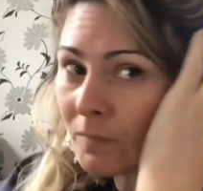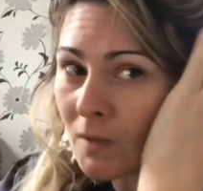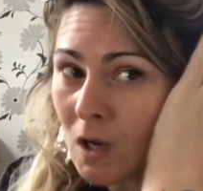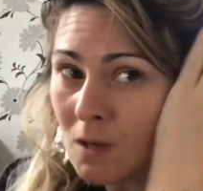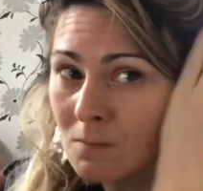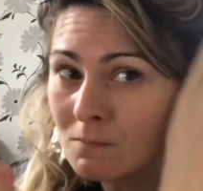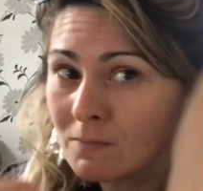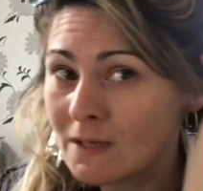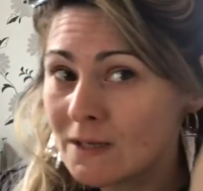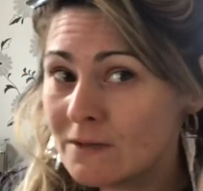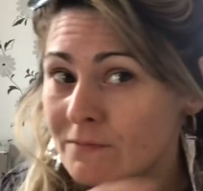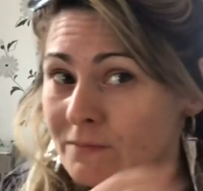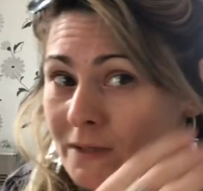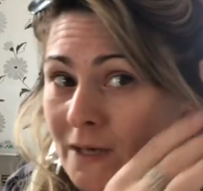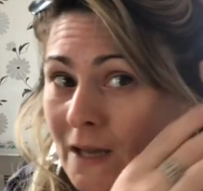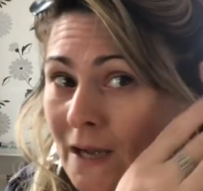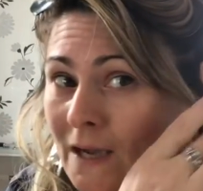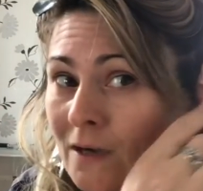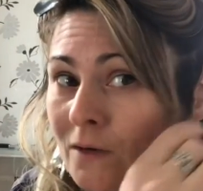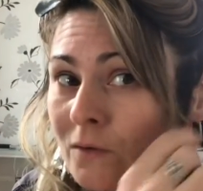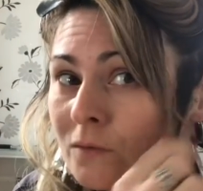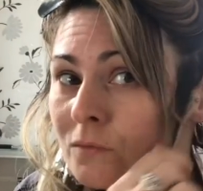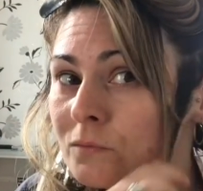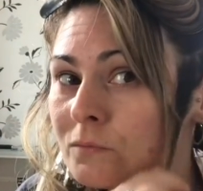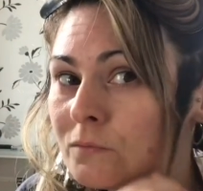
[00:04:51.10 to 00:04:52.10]
I'm leaving
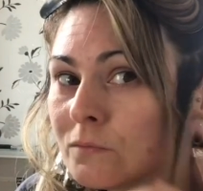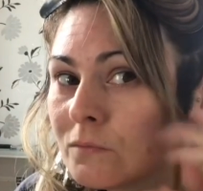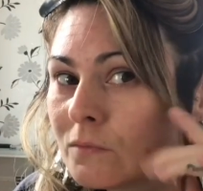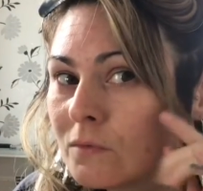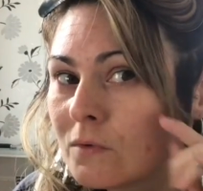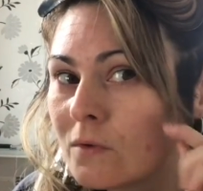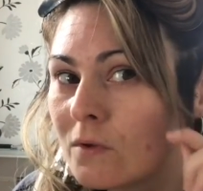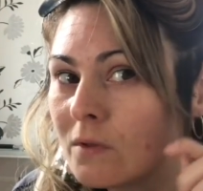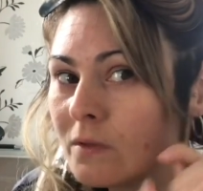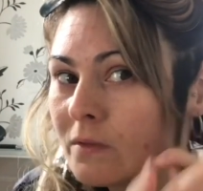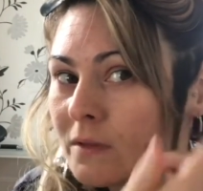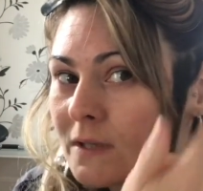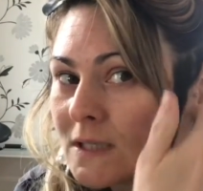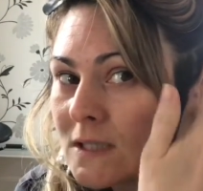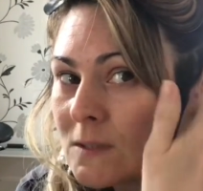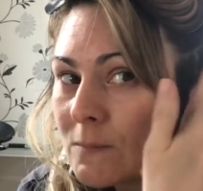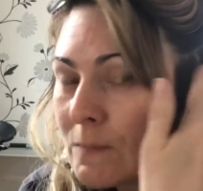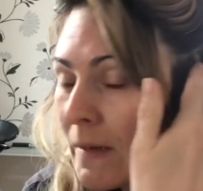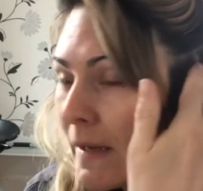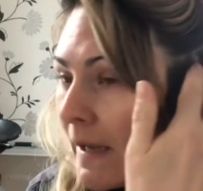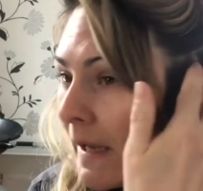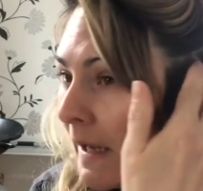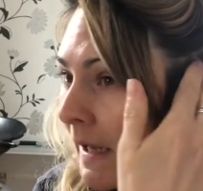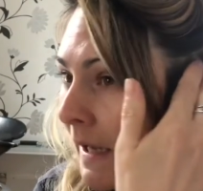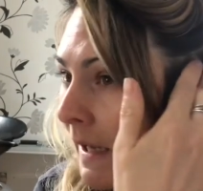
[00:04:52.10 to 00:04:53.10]
out this
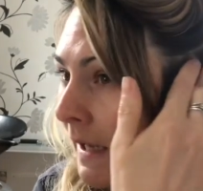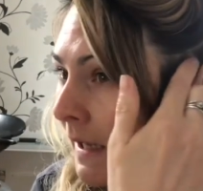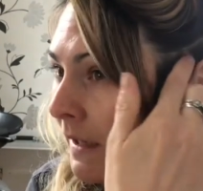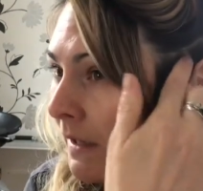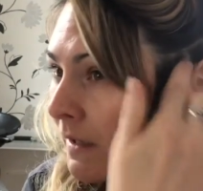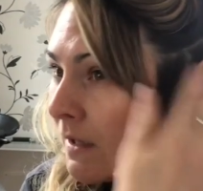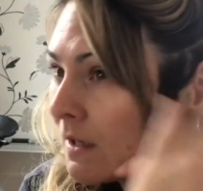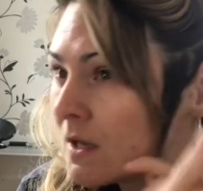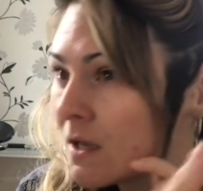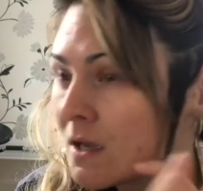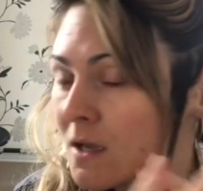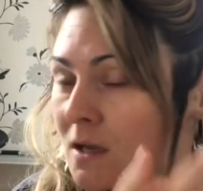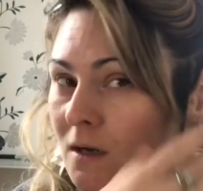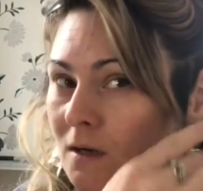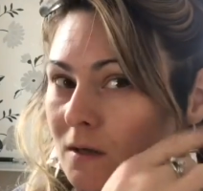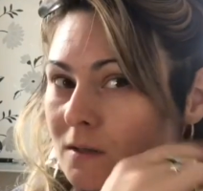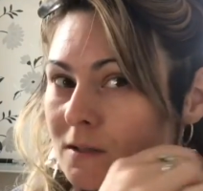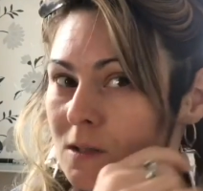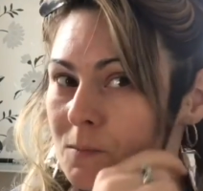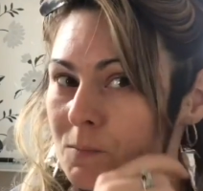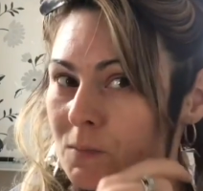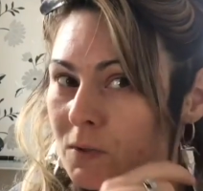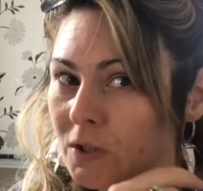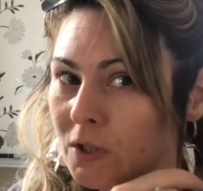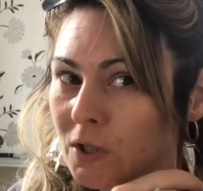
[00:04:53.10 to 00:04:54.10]
bit here because
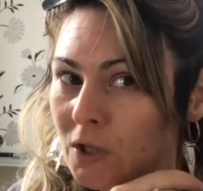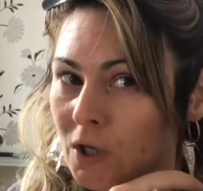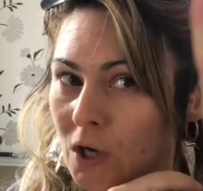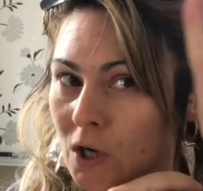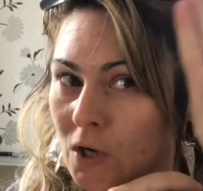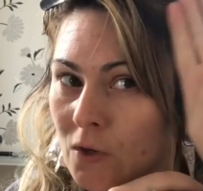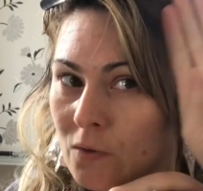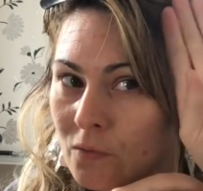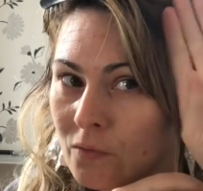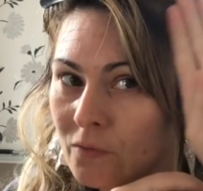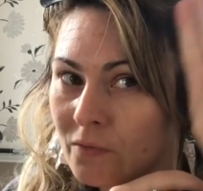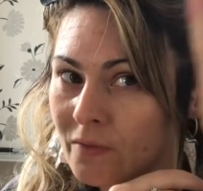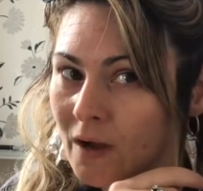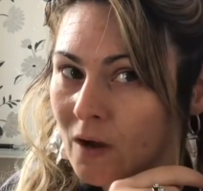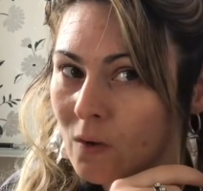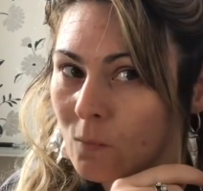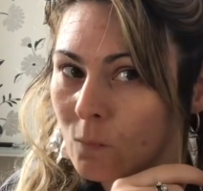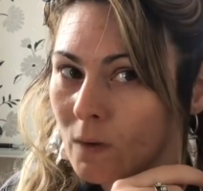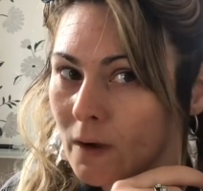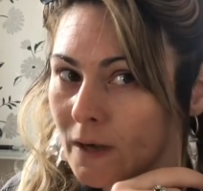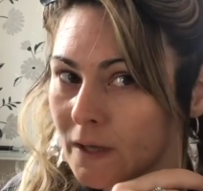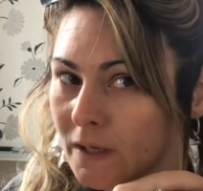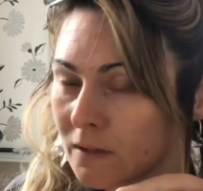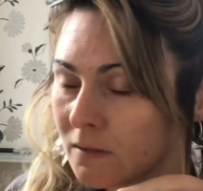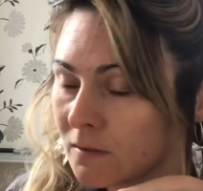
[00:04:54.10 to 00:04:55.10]
I'm going to go that
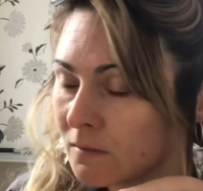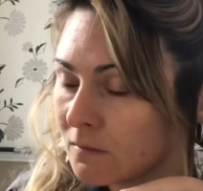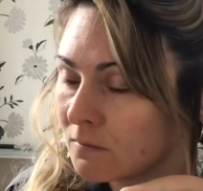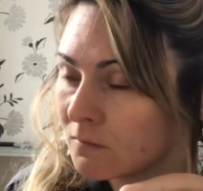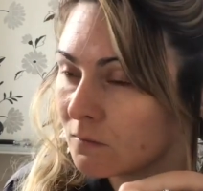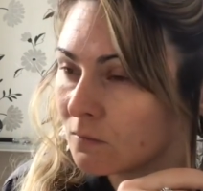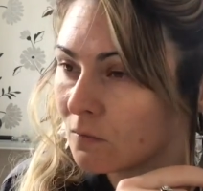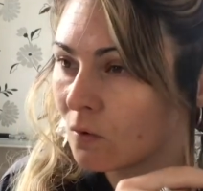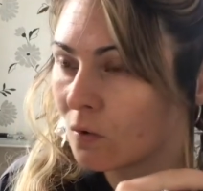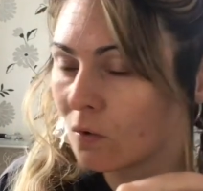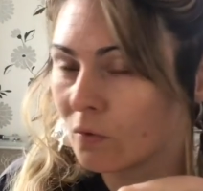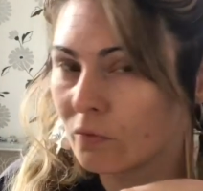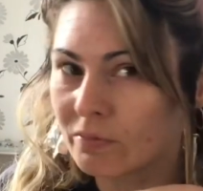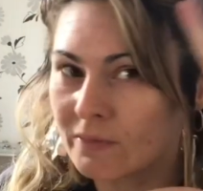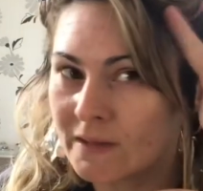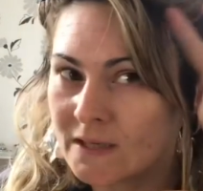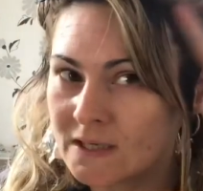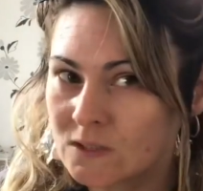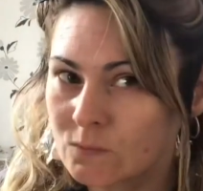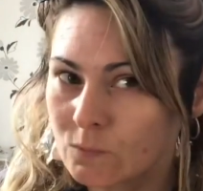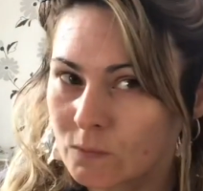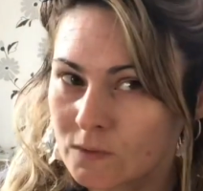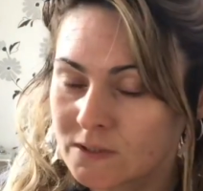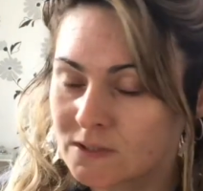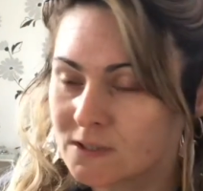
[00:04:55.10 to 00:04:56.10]
way on
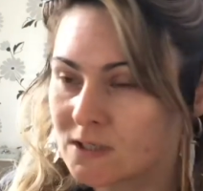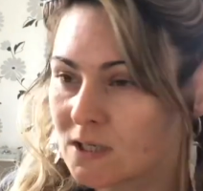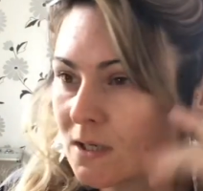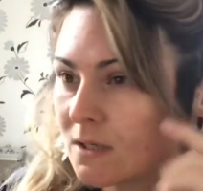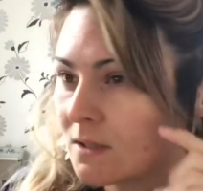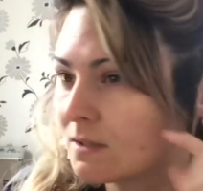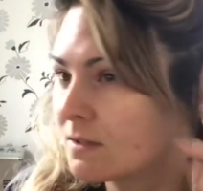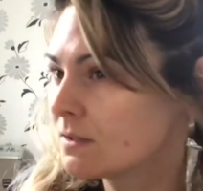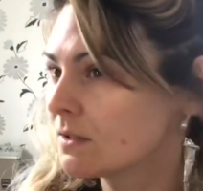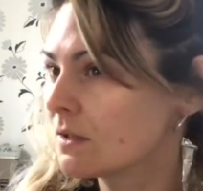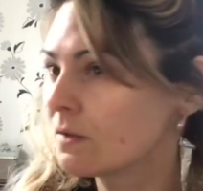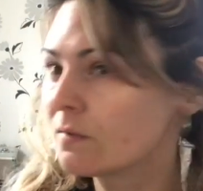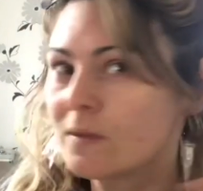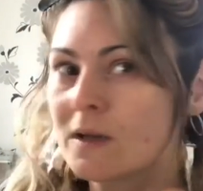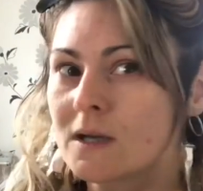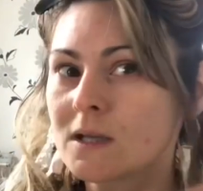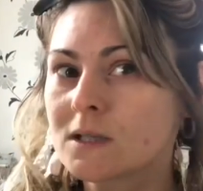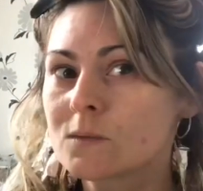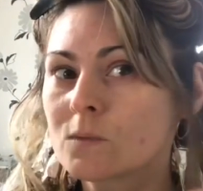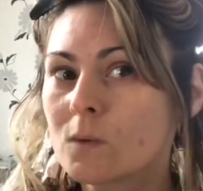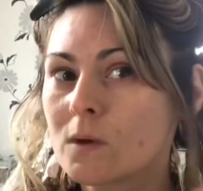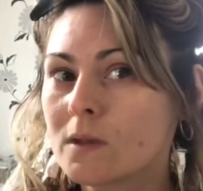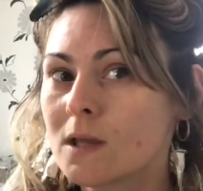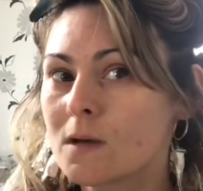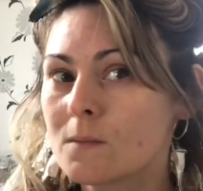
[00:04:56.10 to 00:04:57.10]
these ones here, so
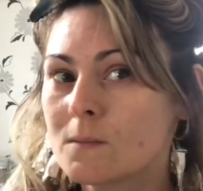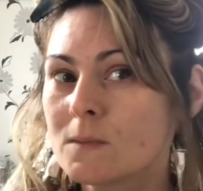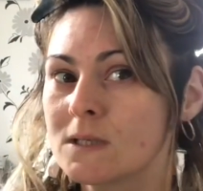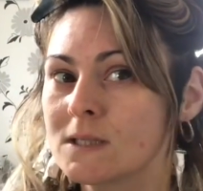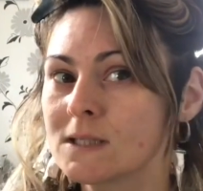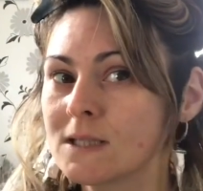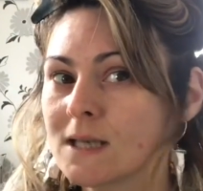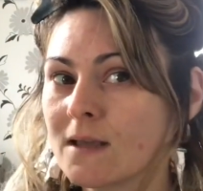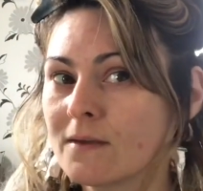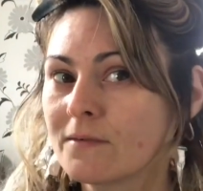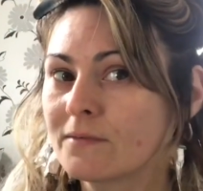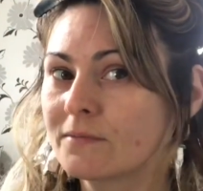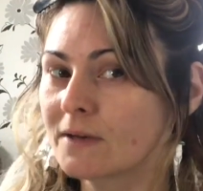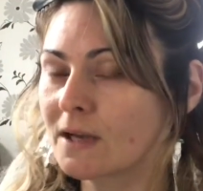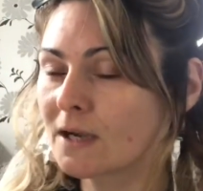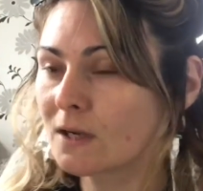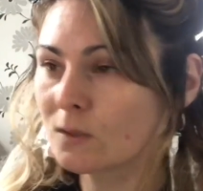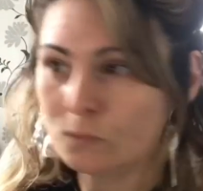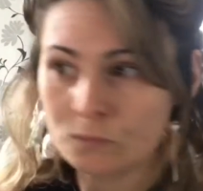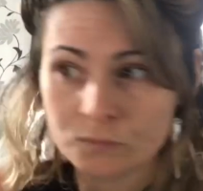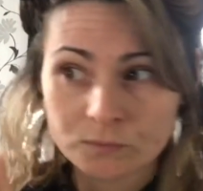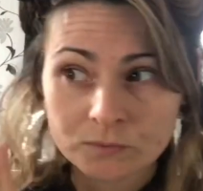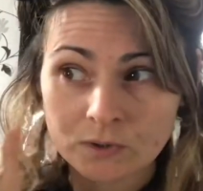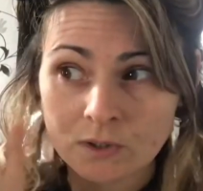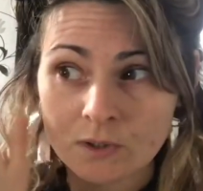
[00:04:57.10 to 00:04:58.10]
that's why that bit's left
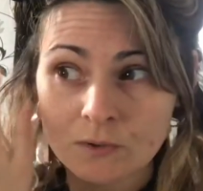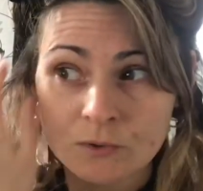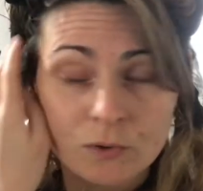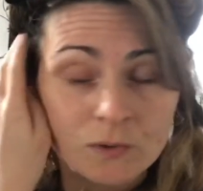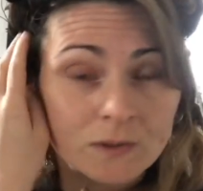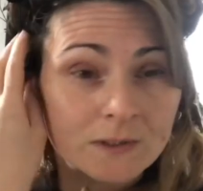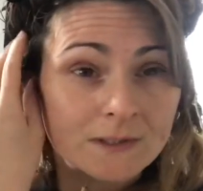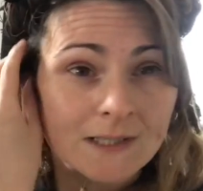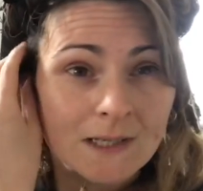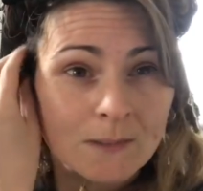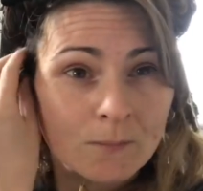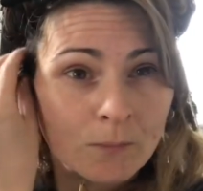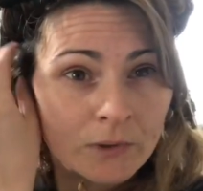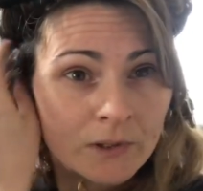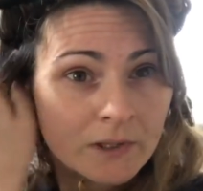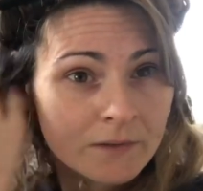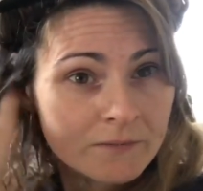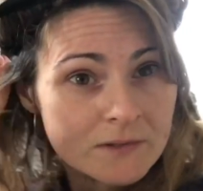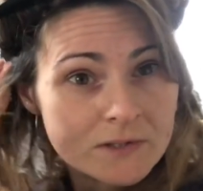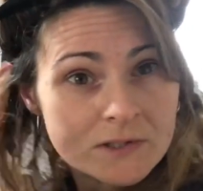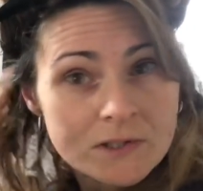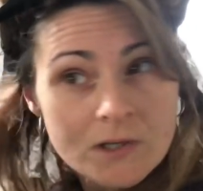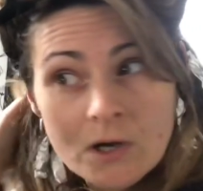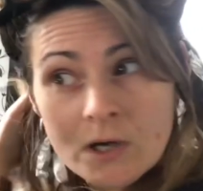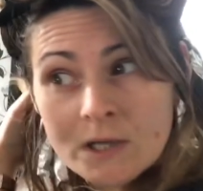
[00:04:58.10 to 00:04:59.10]
out. I'll do the same on the
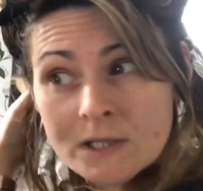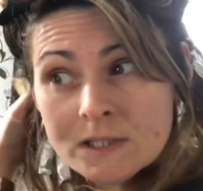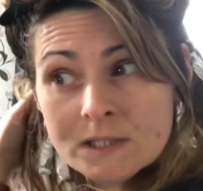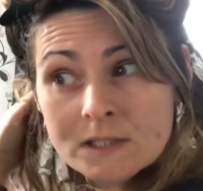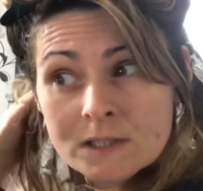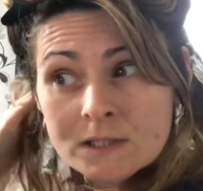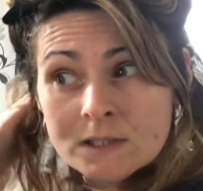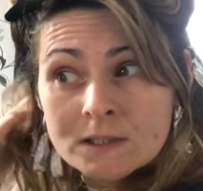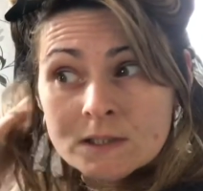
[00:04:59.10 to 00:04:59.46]
other side.